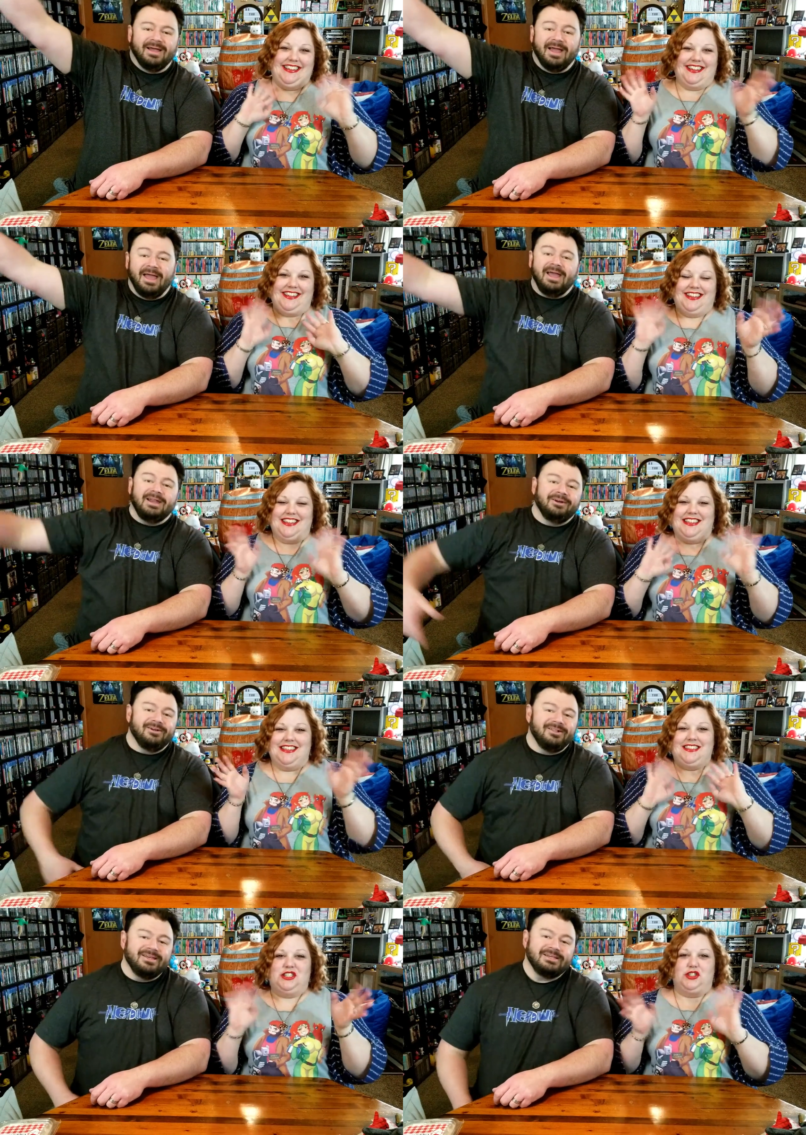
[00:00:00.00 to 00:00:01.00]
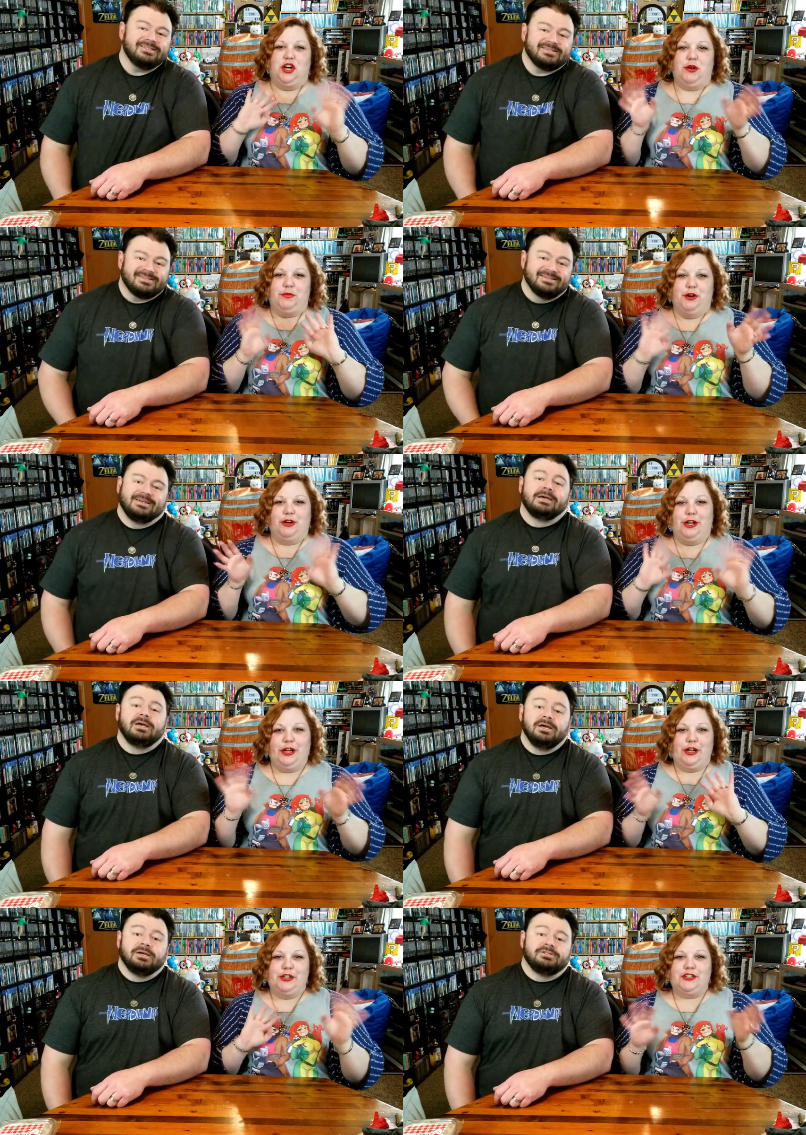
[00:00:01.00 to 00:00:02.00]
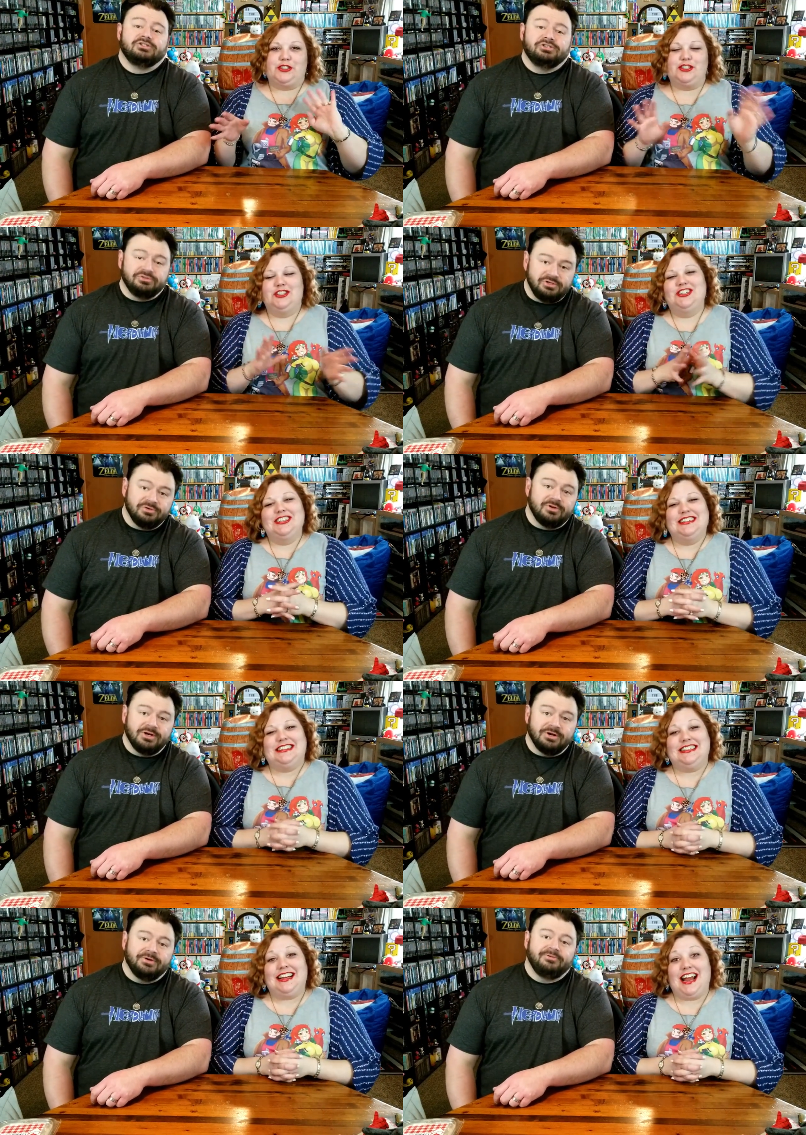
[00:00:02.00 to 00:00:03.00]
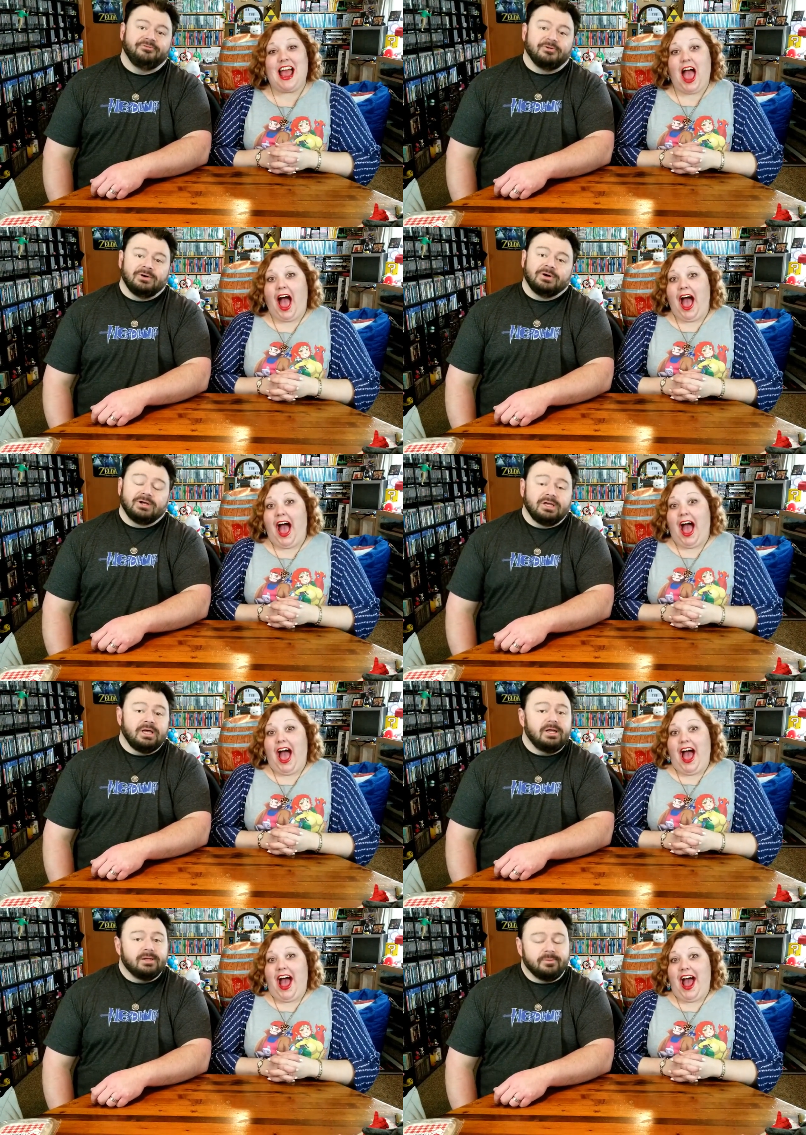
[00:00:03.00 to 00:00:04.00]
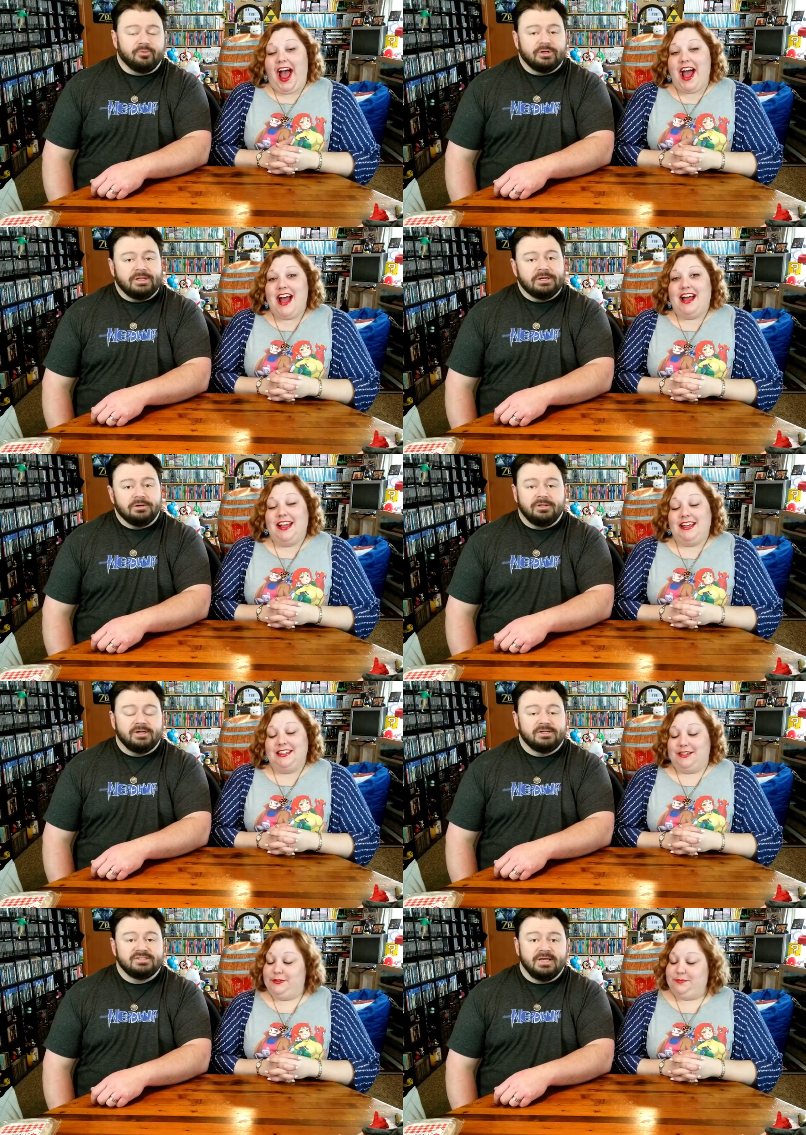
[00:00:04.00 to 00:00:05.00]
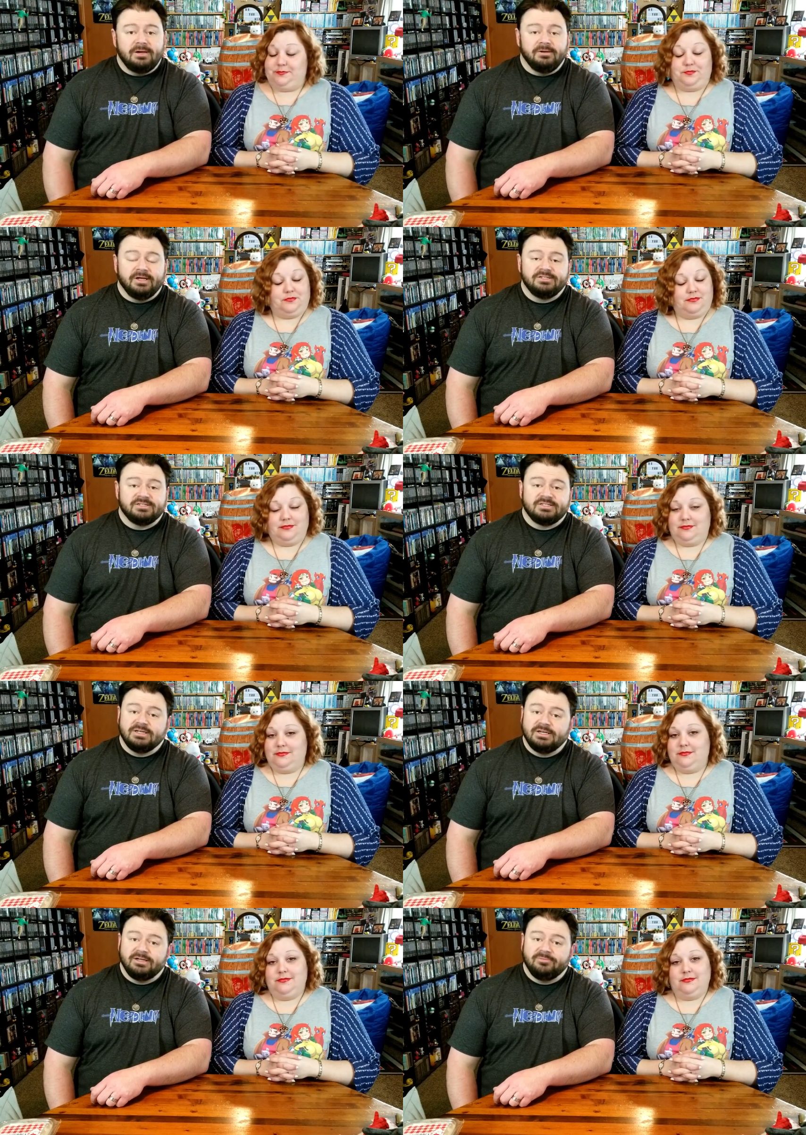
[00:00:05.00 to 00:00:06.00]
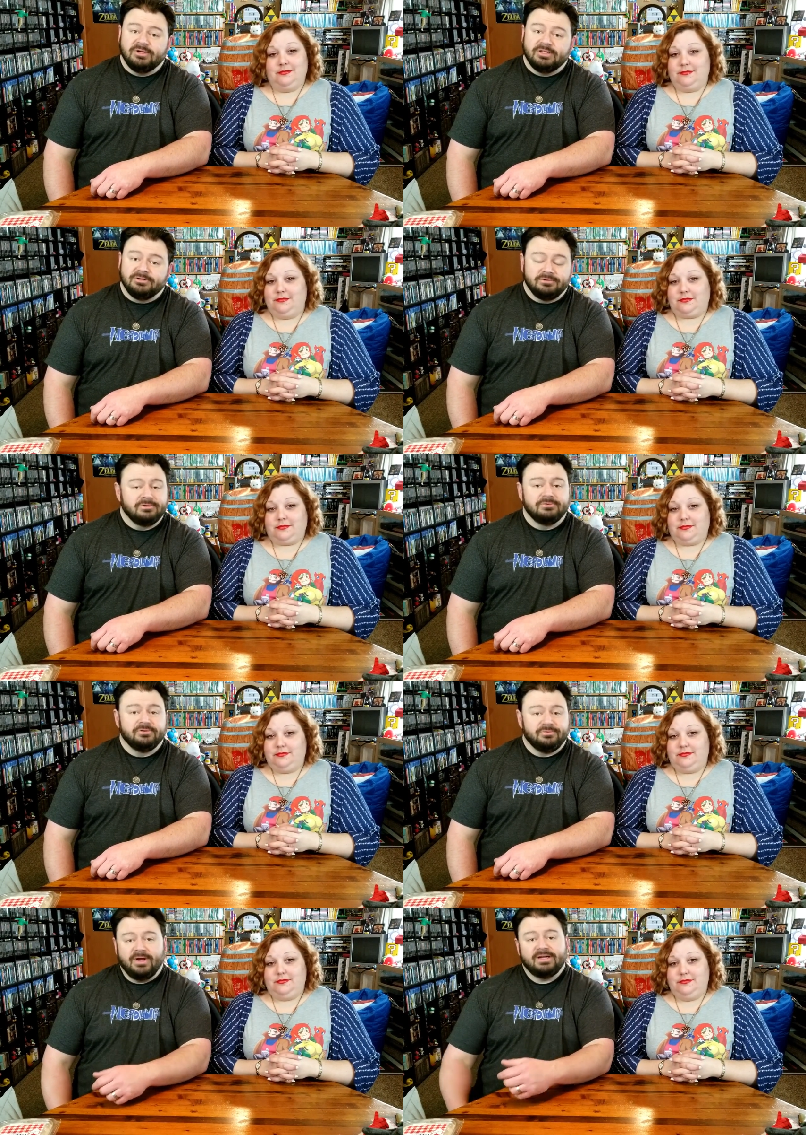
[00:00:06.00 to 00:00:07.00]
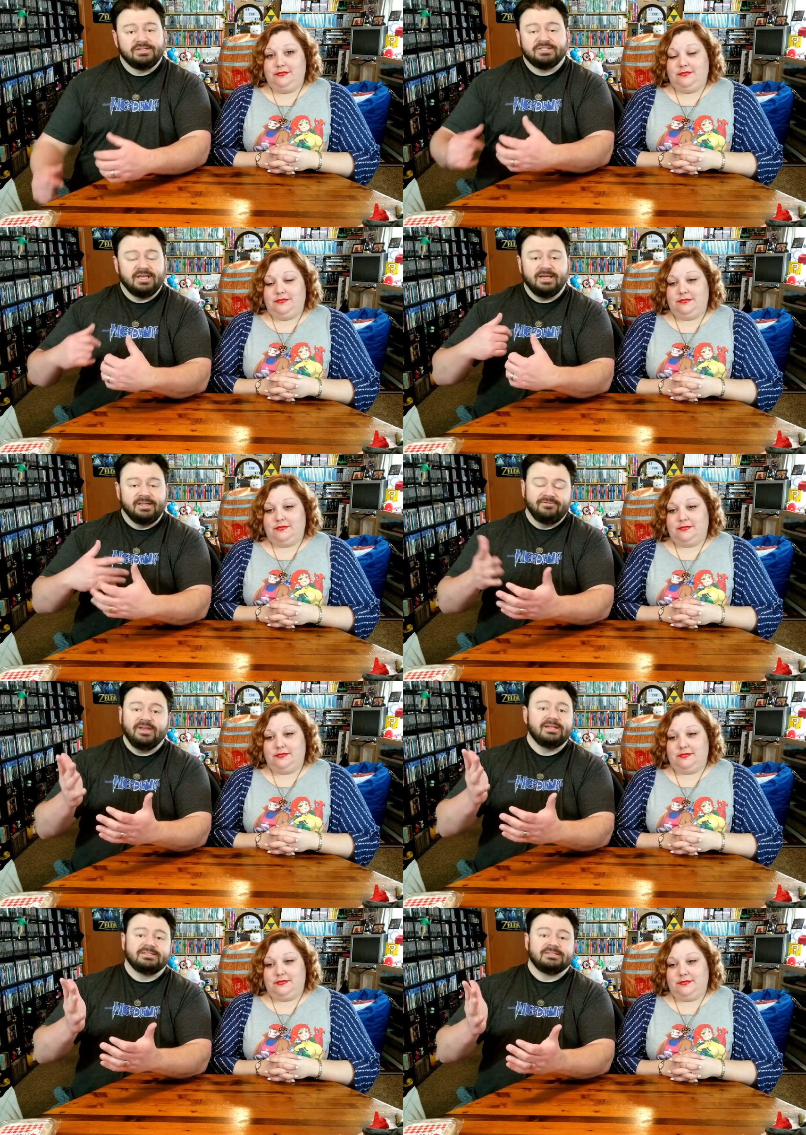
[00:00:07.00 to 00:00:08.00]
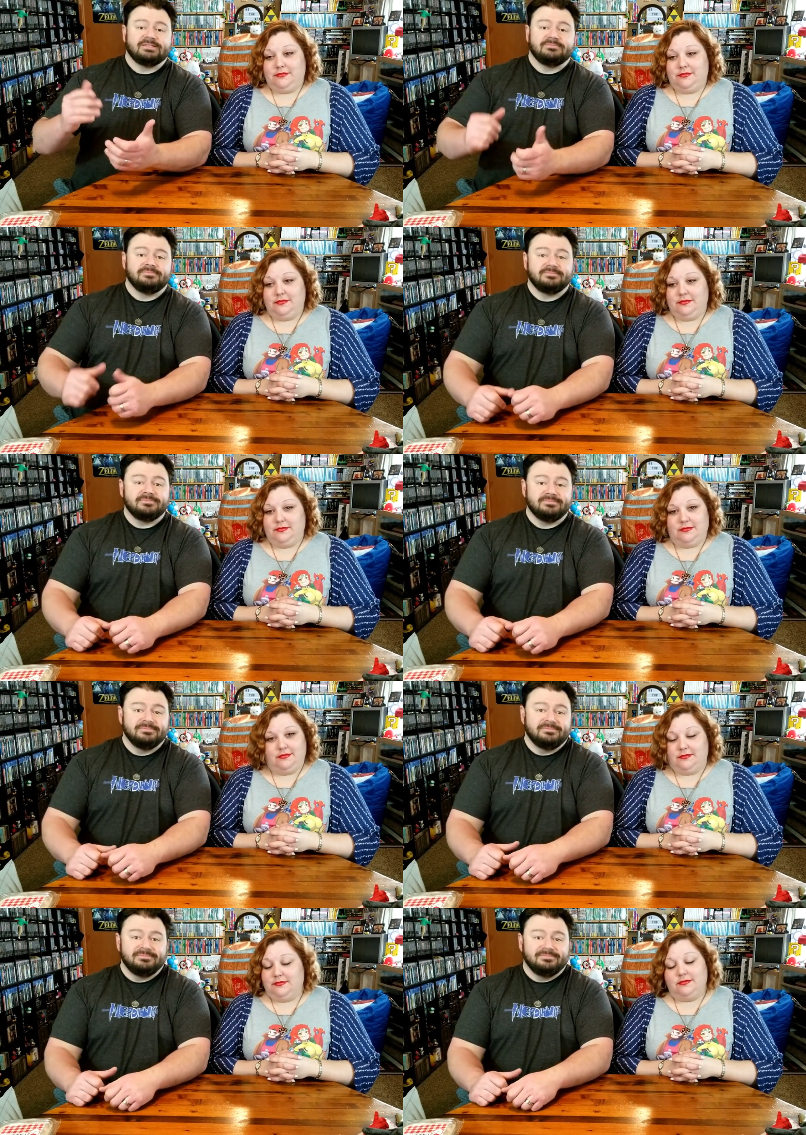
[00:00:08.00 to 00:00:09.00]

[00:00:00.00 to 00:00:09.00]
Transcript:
Speaker 1: Hey, nerdlings! What's up, nerdlings? Do You Nerd for getting up really early on a Saturday just to hit up a local garage sale event. Uh-uh.